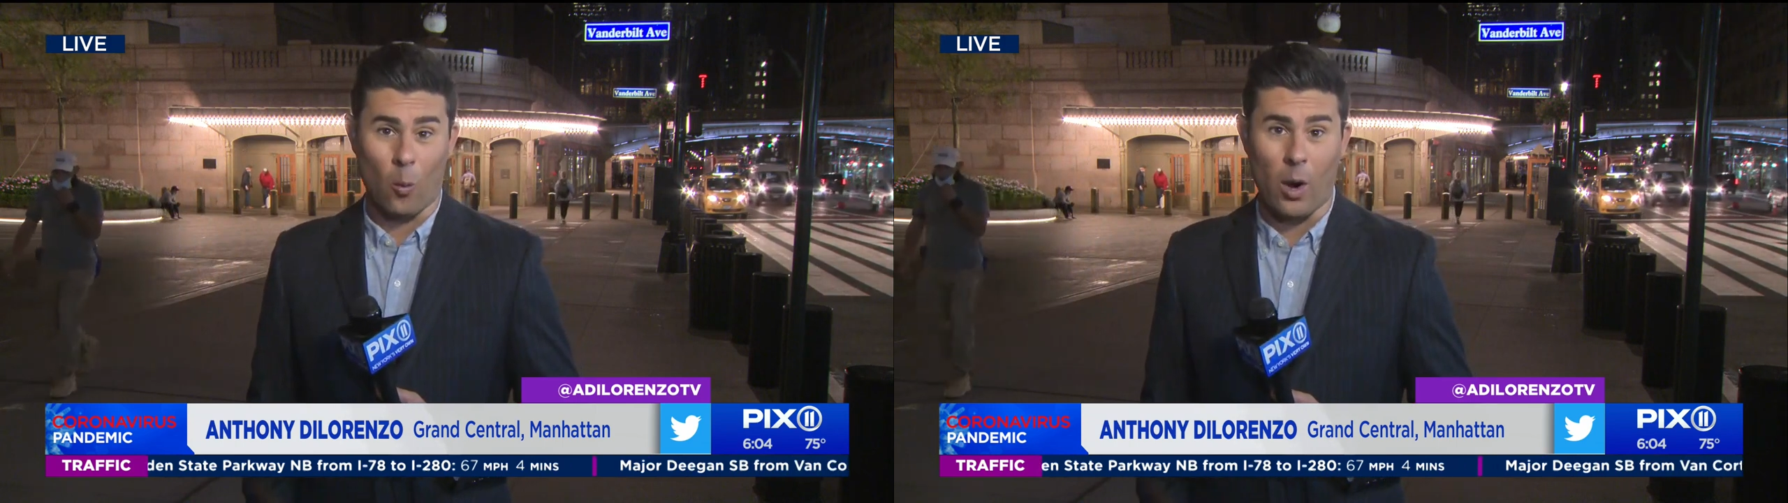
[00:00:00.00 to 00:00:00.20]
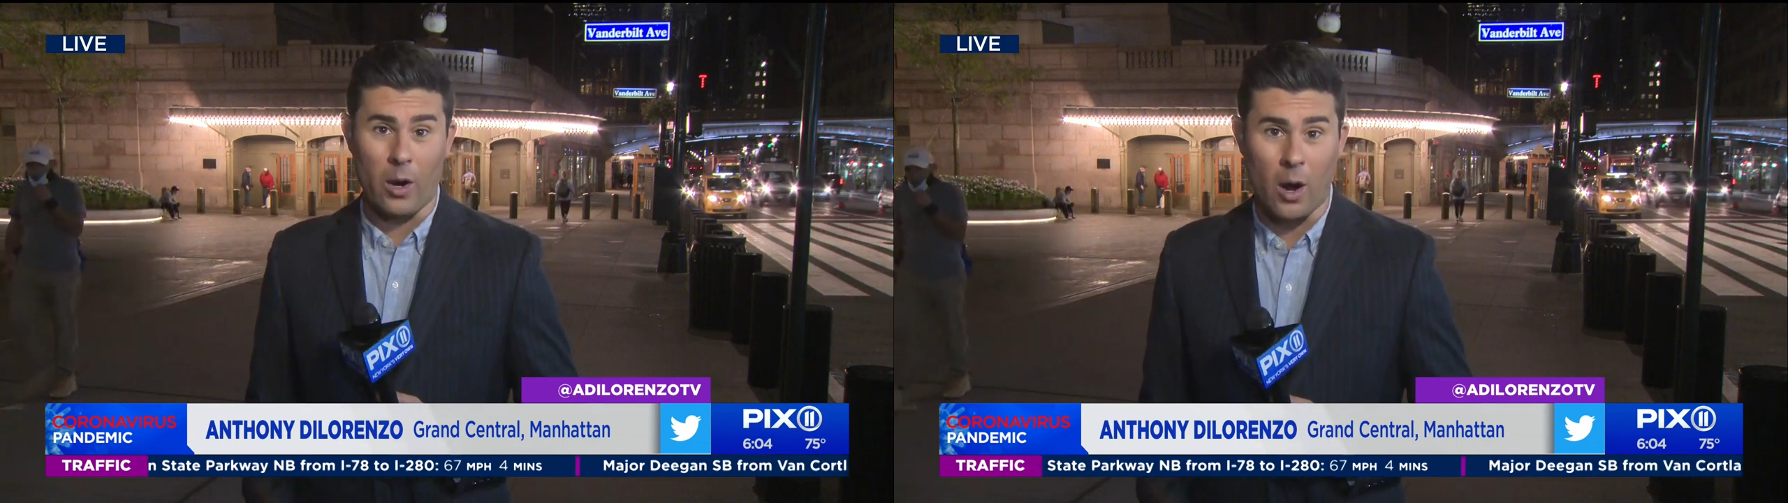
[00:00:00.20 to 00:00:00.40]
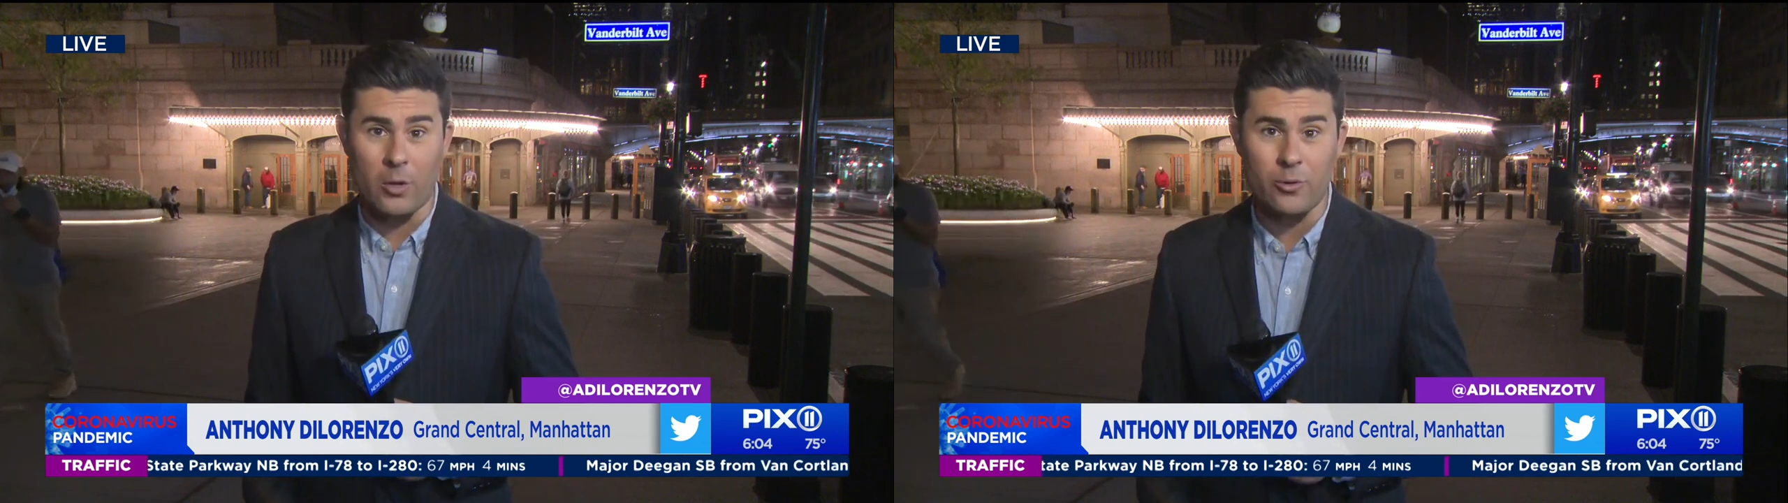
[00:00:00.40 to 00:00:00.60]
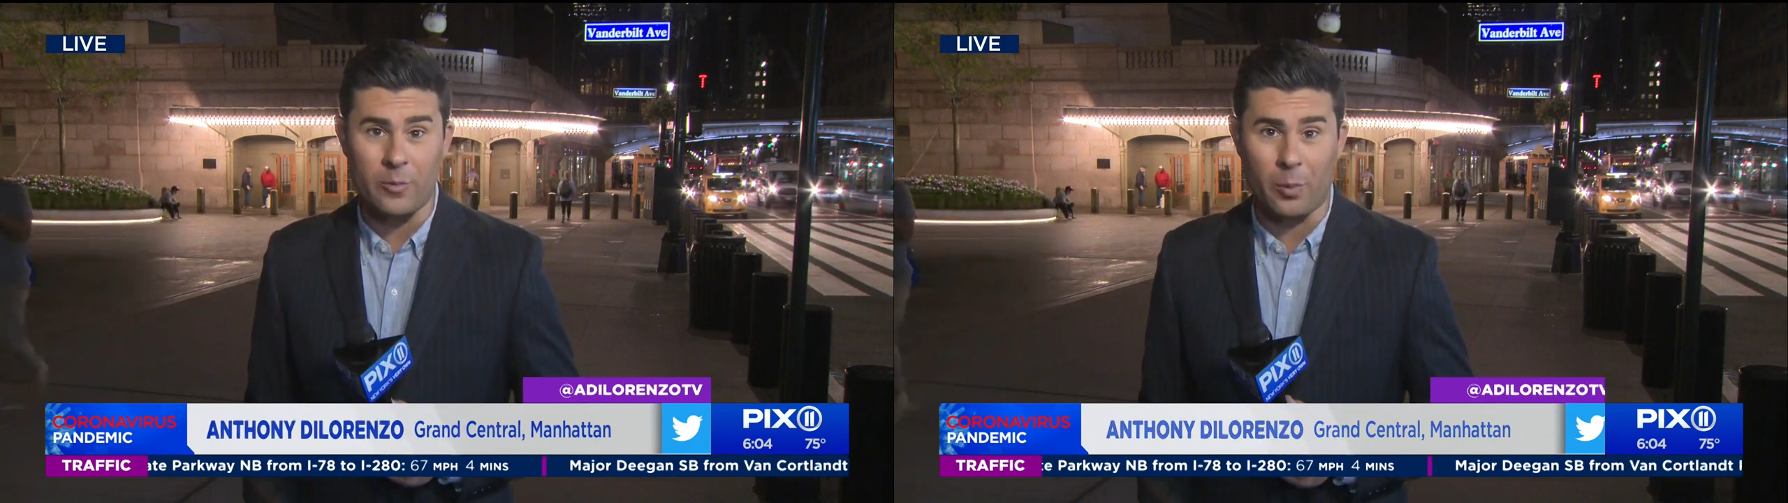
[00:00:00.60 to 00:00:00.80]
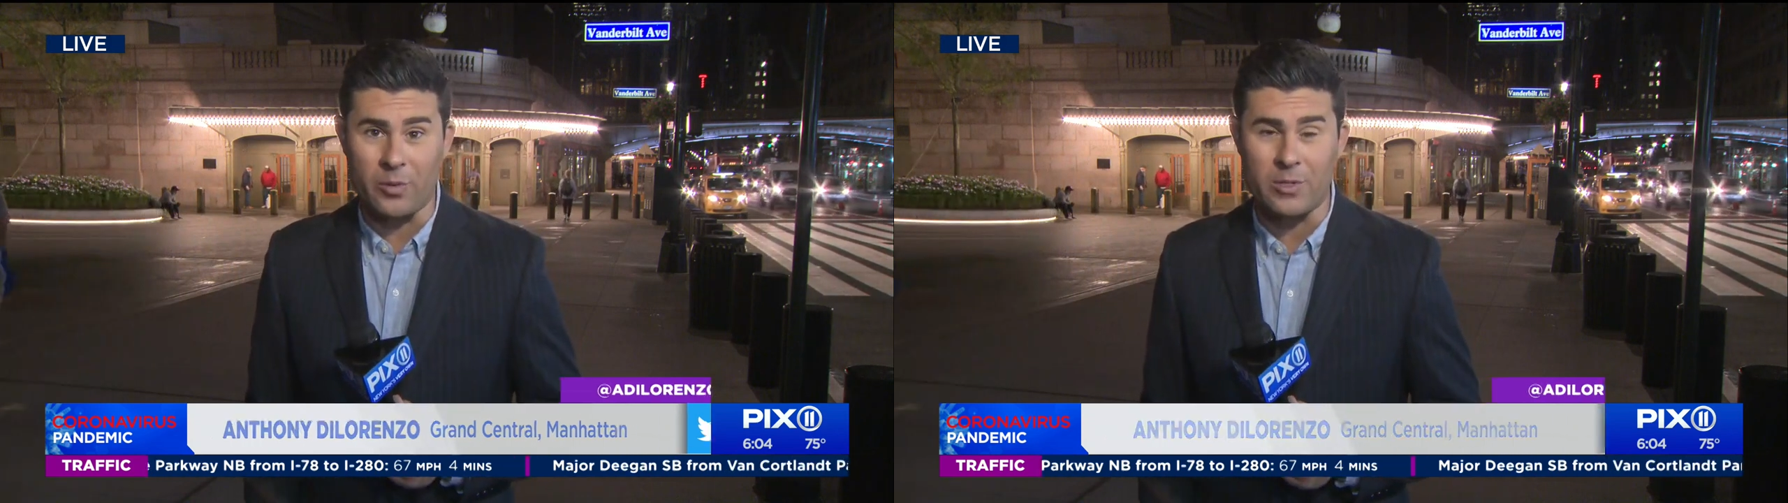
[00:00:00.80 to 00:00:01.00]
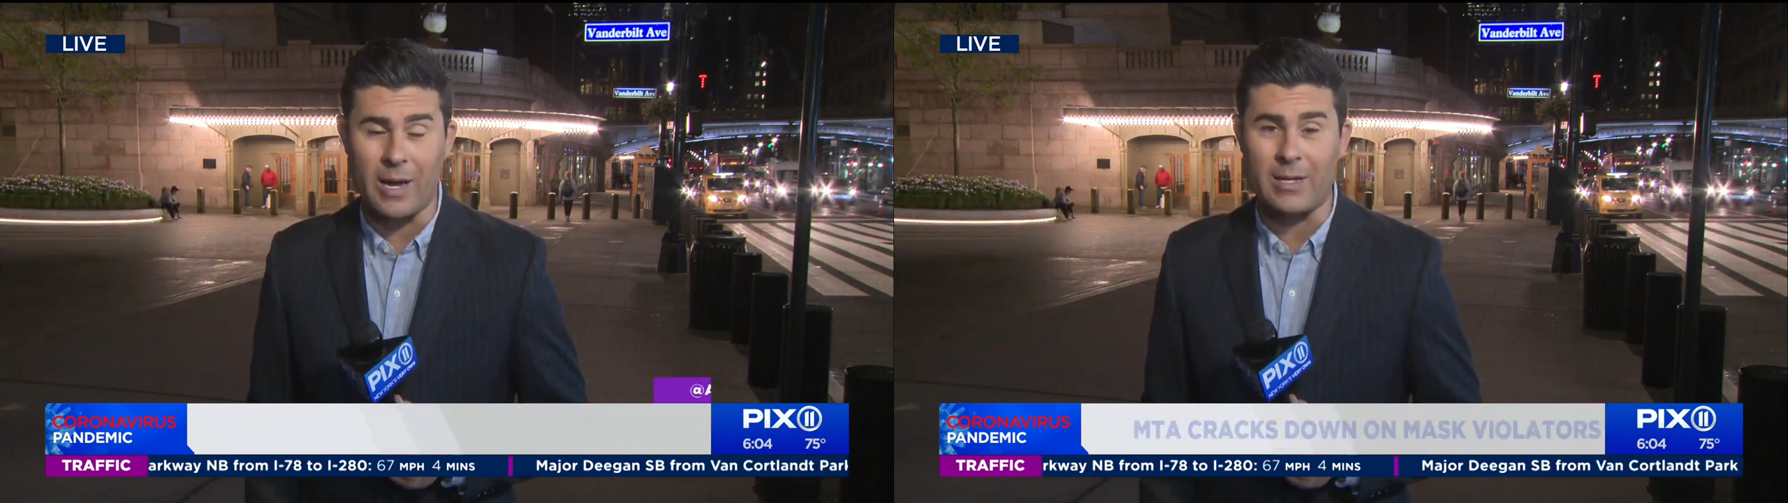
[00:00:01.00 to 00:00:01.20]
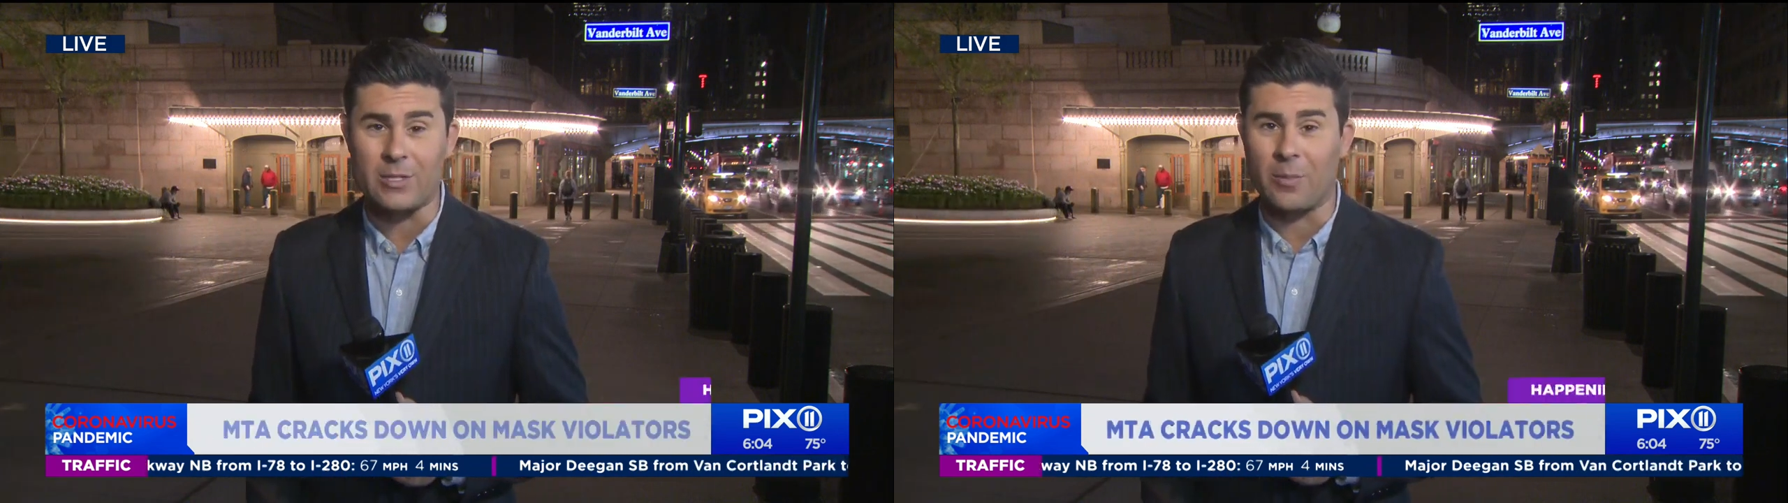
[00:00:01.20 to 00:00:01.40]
100%.